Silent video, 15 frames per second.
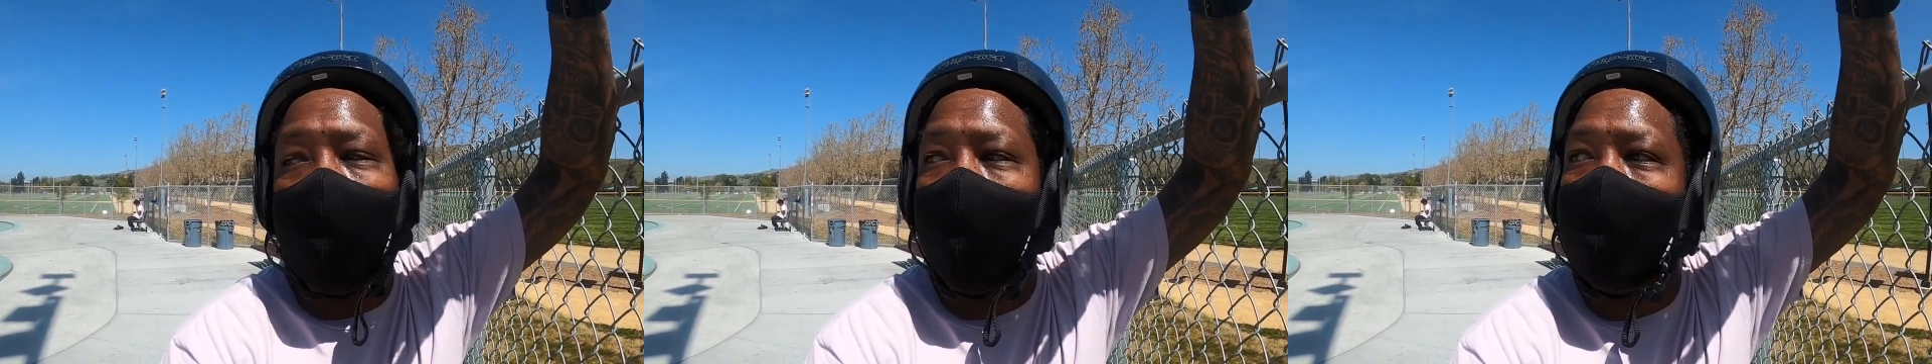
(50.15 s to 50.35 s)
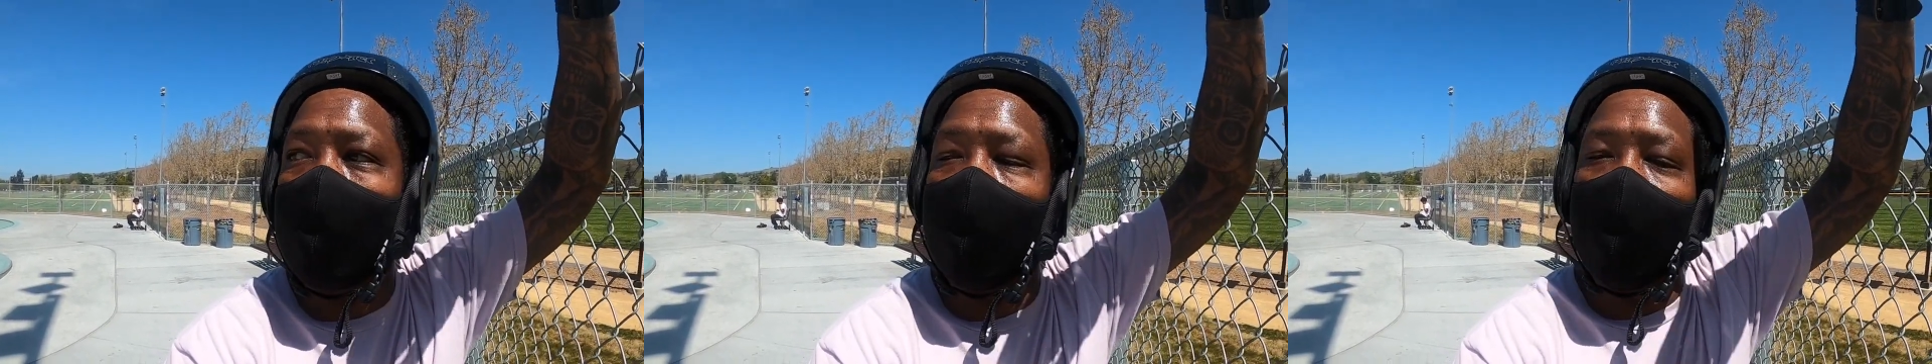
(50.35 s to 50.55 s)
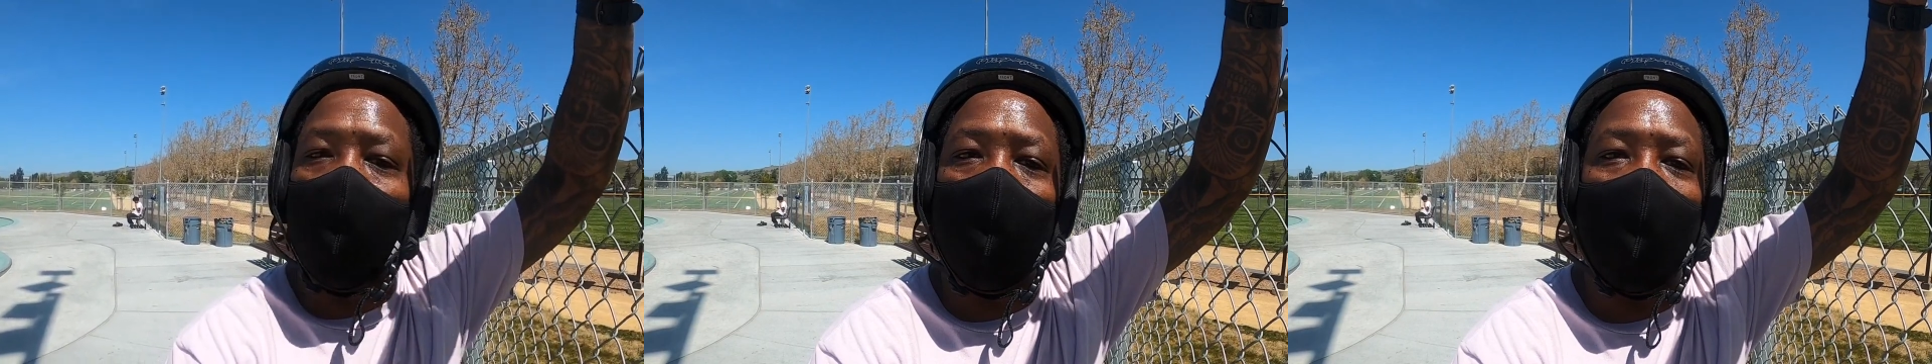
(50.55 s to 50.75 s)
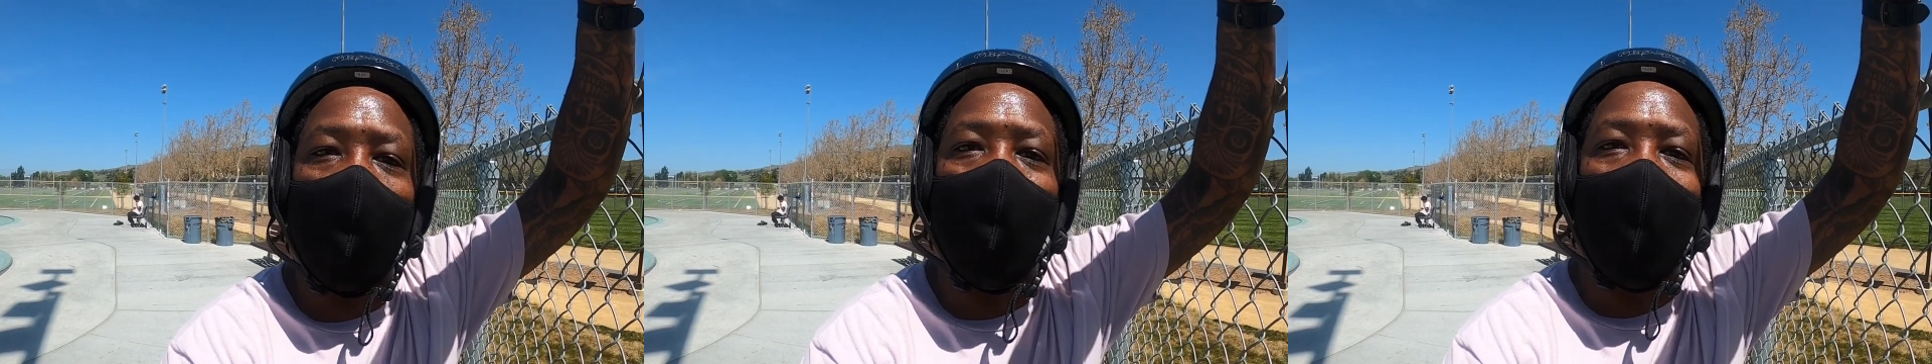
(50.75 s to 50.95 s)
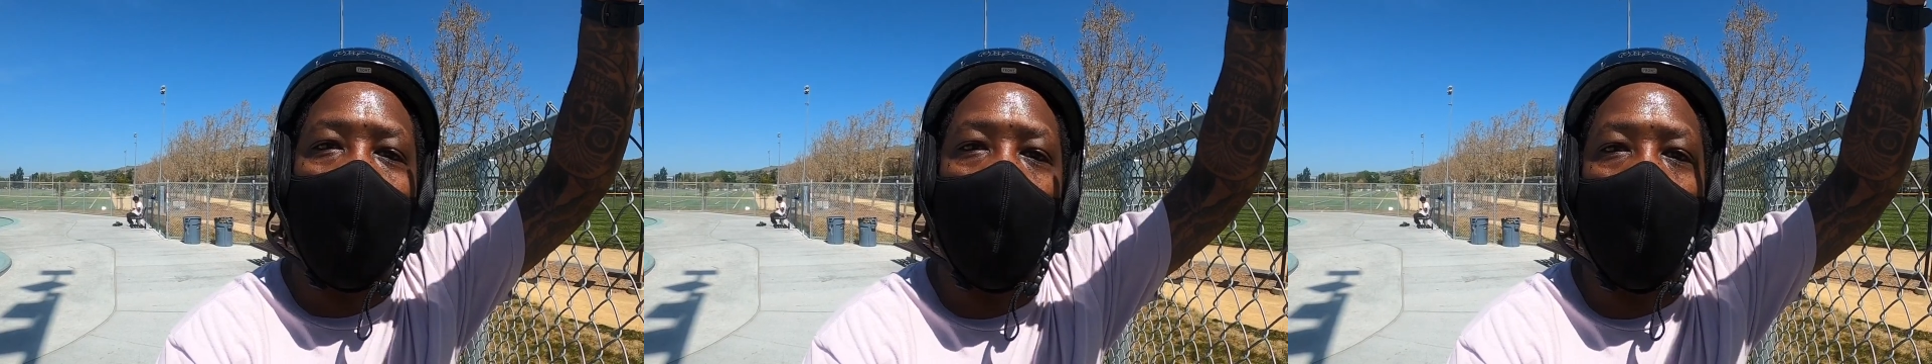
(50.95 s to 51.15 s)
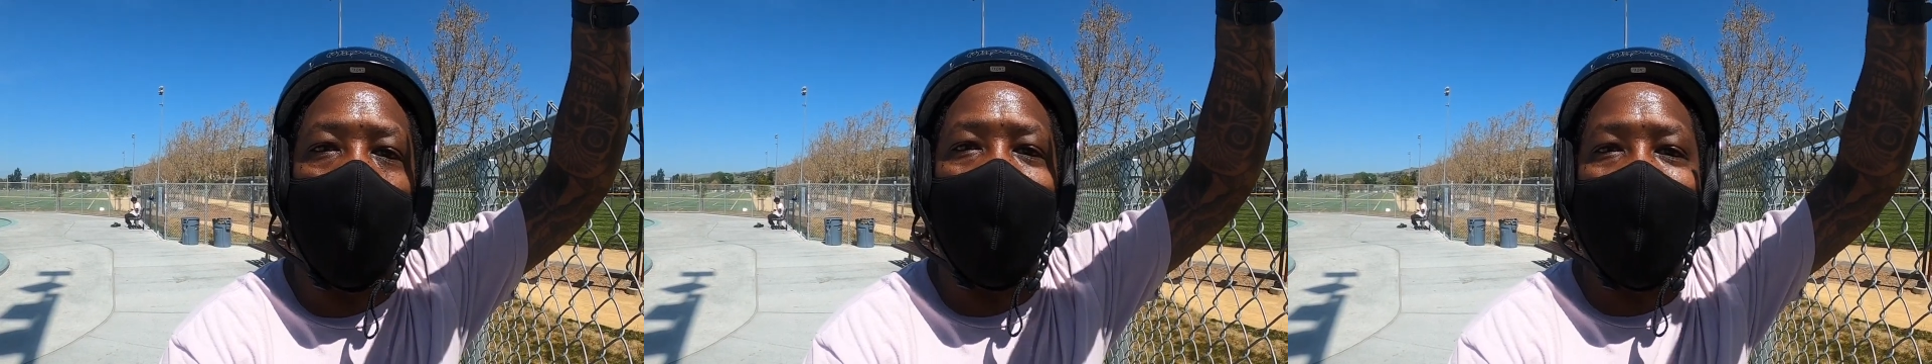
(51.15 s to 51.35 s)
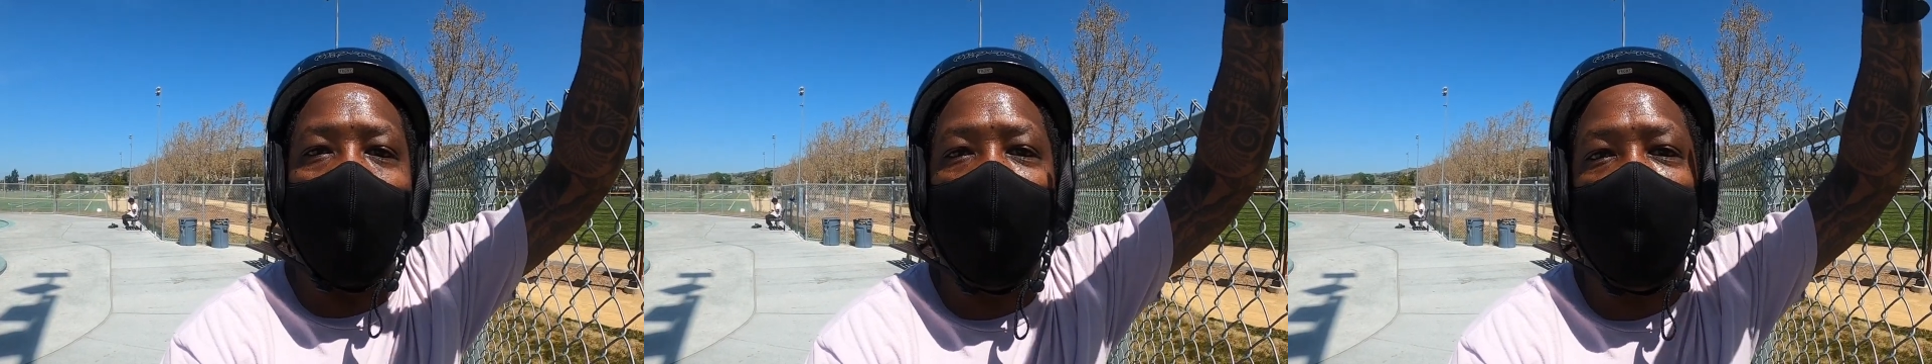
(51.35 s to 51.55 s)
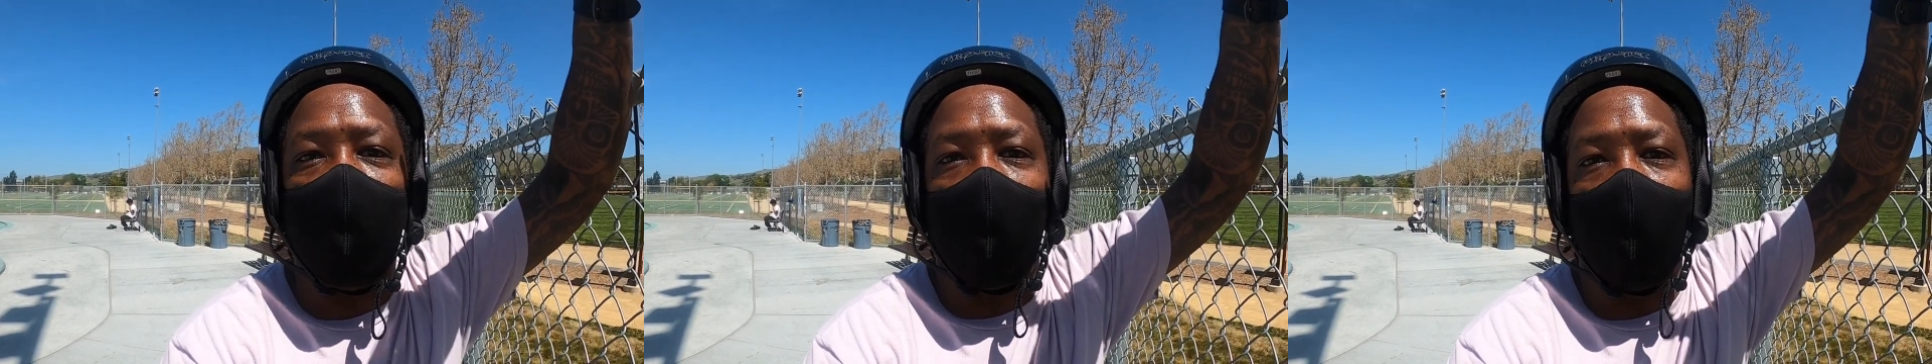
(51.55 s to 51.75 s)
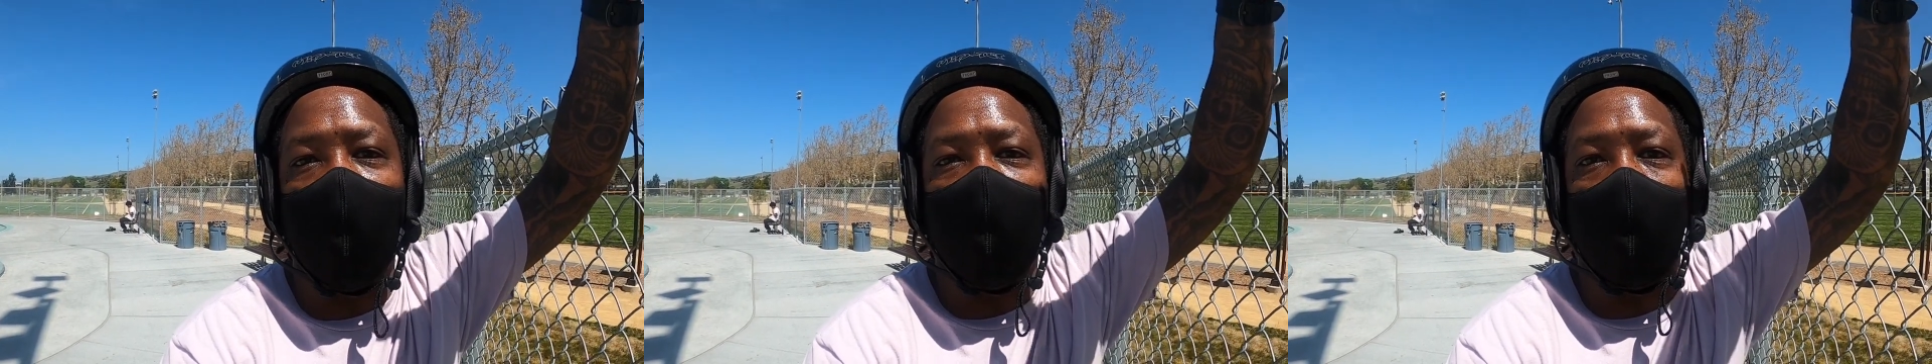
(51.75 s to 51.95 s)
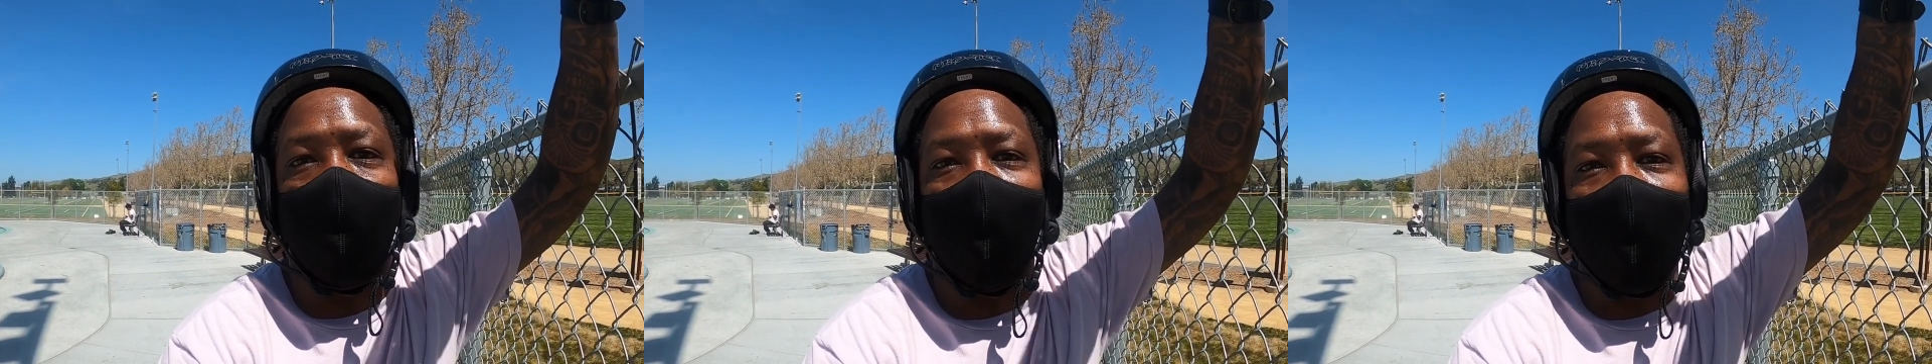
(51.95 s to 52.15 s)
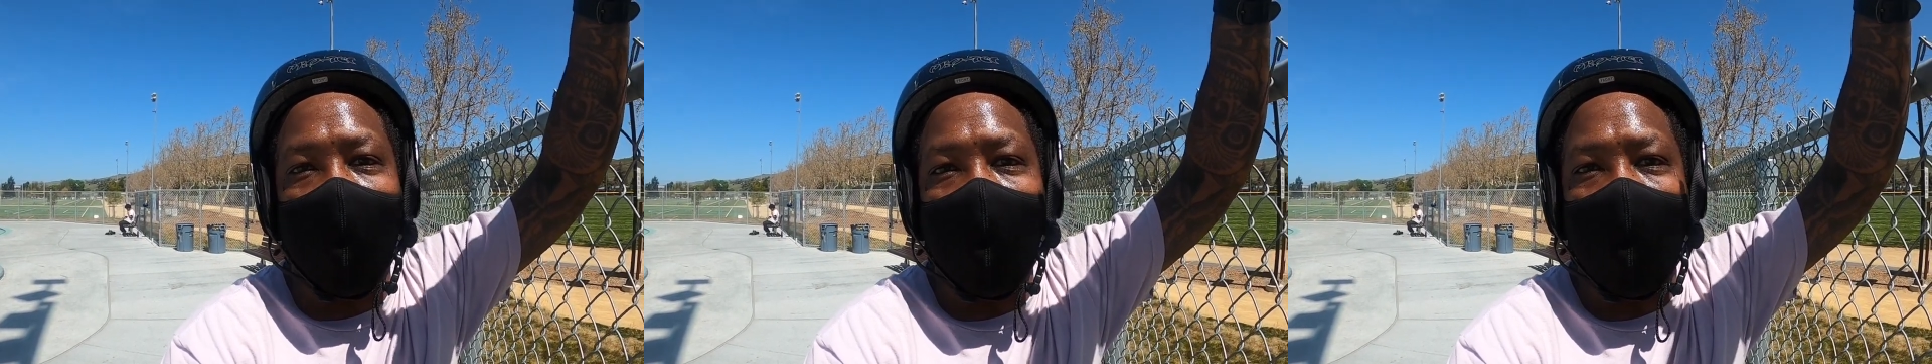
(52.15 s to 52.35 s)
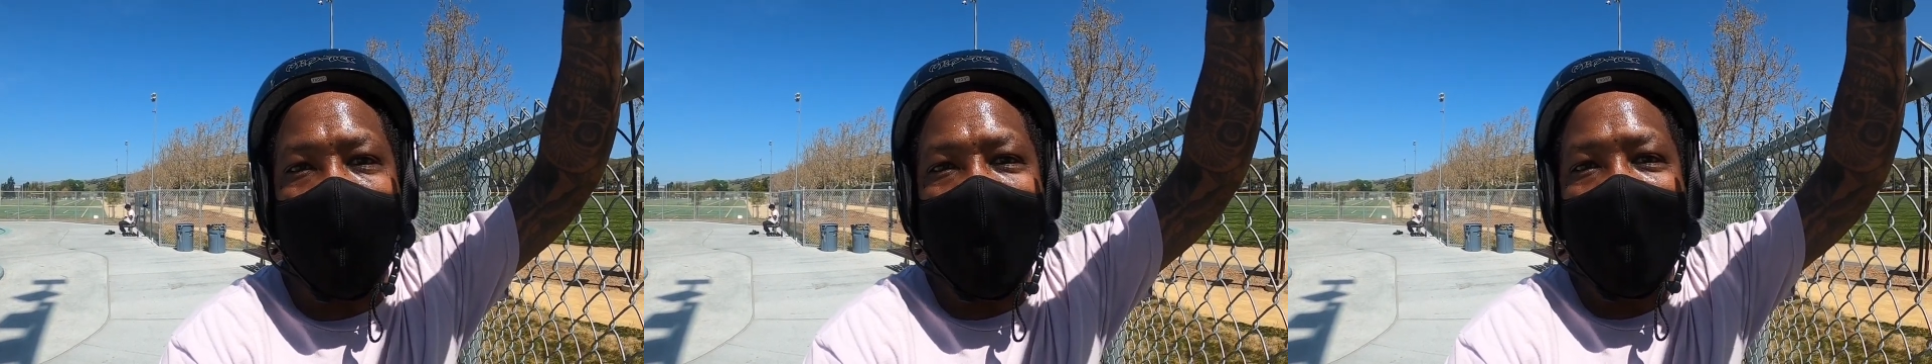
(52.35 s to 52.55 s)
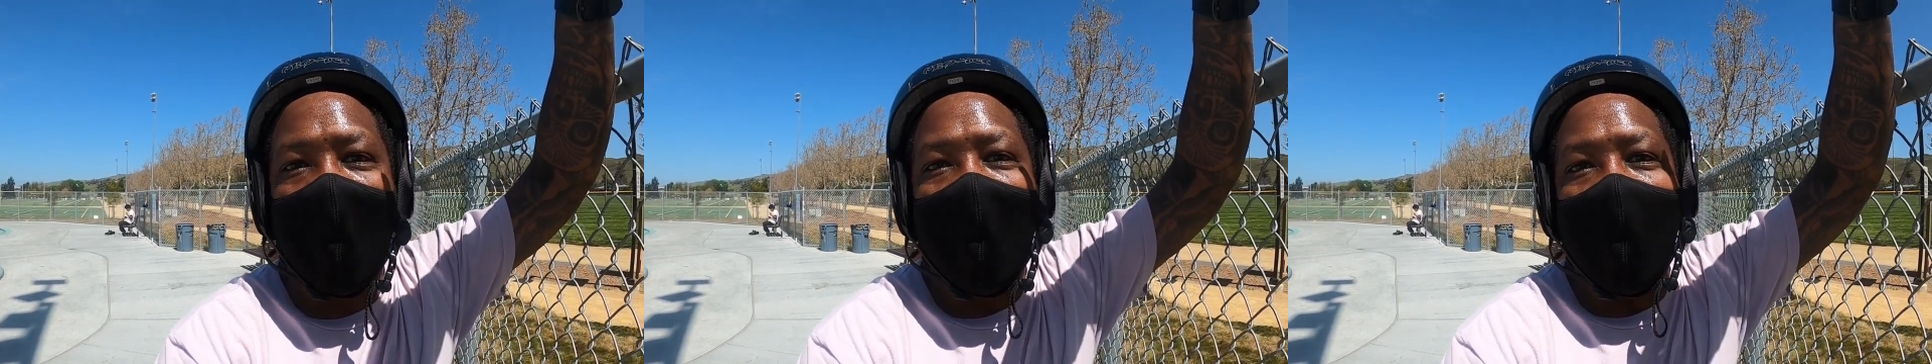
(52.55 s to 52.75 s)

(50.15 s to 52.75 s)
is literally about my return to blading